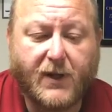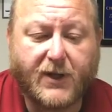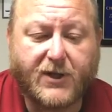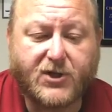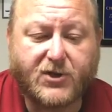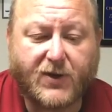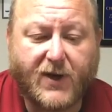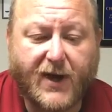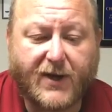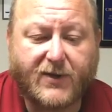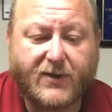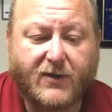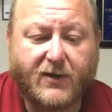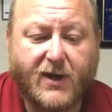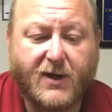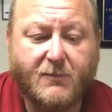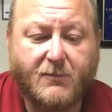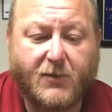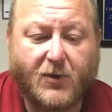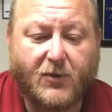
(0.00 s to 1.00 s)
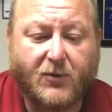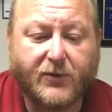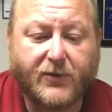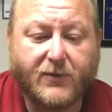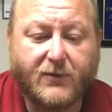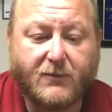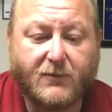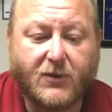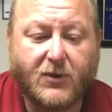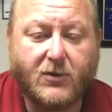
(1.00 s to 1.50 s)
extractor and
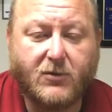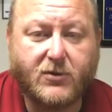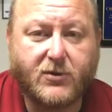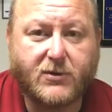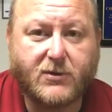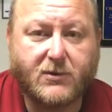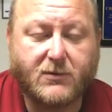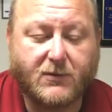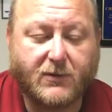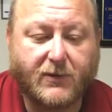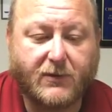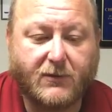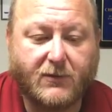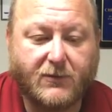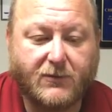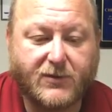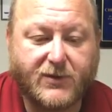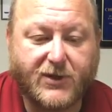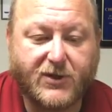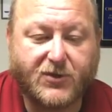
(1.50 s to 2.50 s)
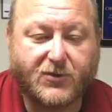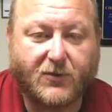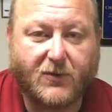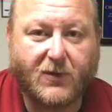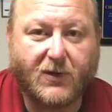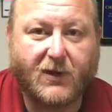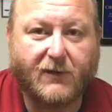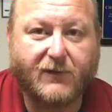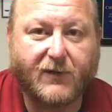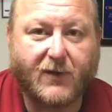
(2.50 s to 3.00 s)
bolt lose
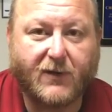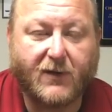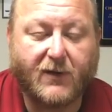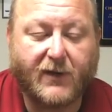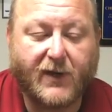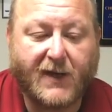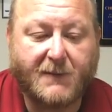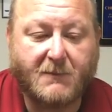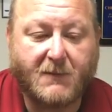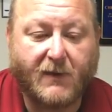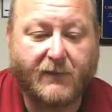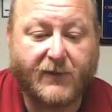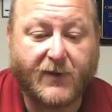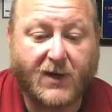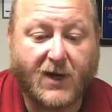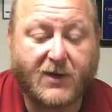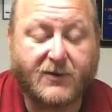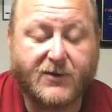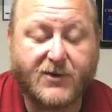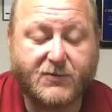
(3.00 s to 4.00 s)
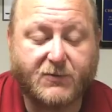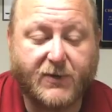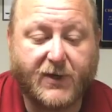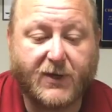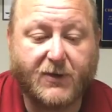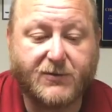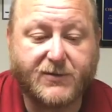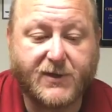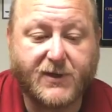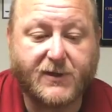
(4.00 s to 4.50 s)
control of the cartridge when
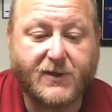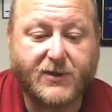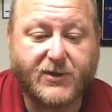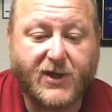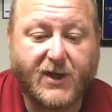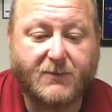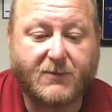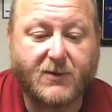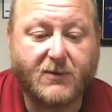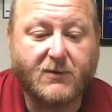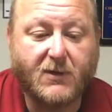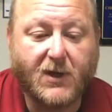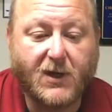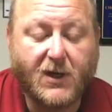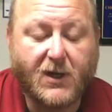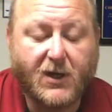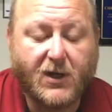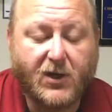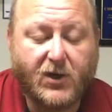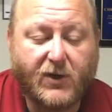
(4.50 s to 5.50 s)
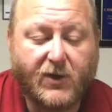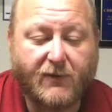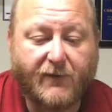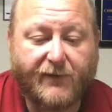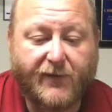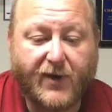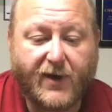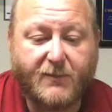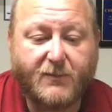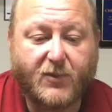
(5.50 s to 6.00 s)
it goes into the chamber. You
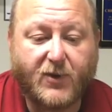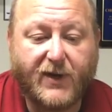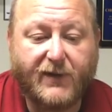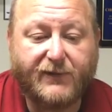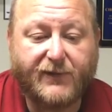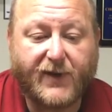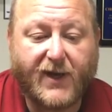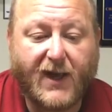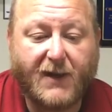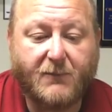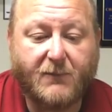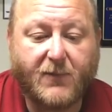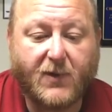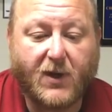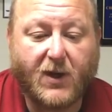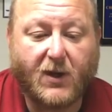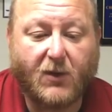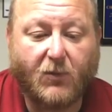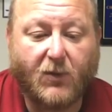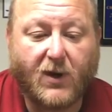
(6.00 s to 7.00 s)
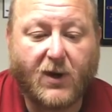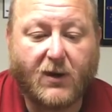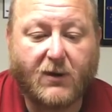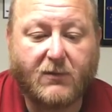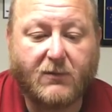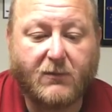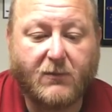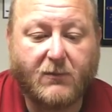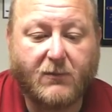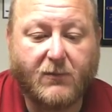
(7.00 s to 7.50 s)
have a very brief time
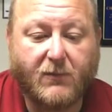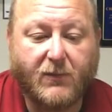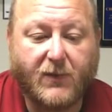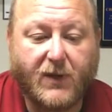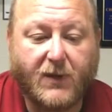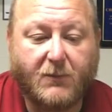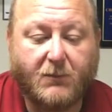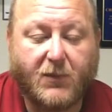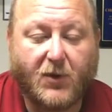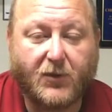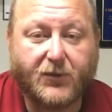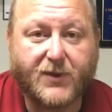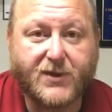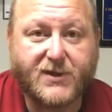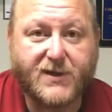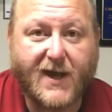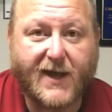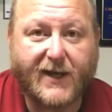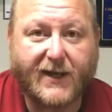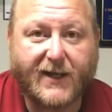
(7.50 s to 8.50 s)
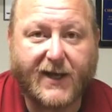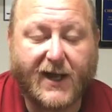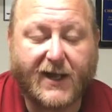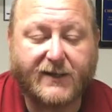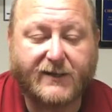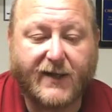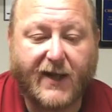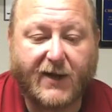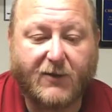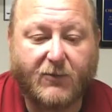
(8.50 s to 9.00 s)
where the bolt is not in
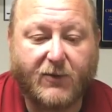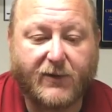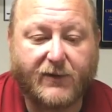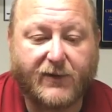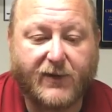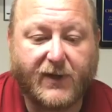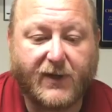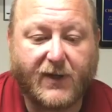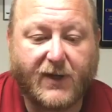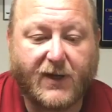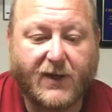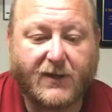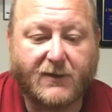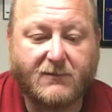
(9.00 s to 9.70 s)
contact with the